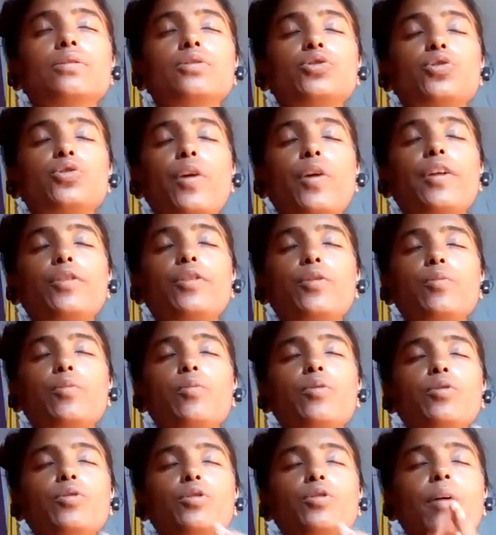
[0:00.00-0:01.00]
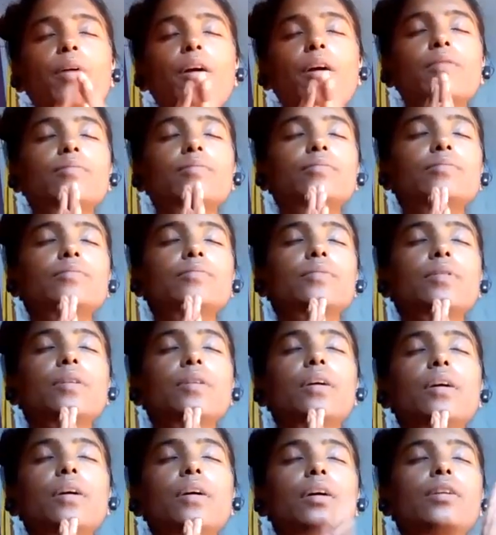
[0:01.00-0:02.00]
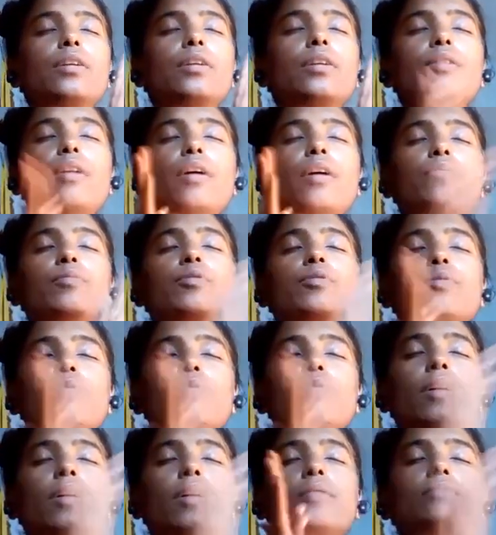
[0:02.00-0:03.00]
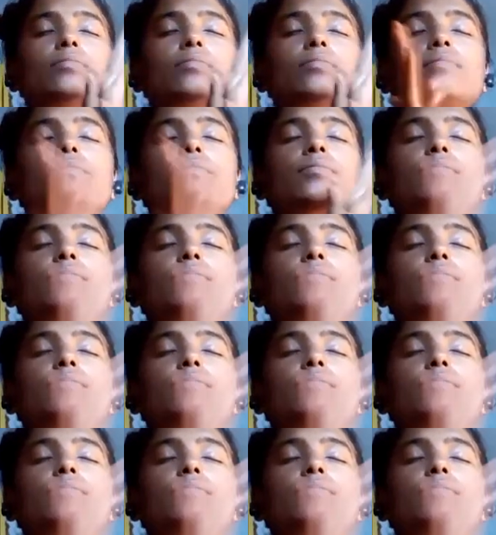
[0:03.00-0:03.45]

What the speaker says: Join your both palms. Rub your palms.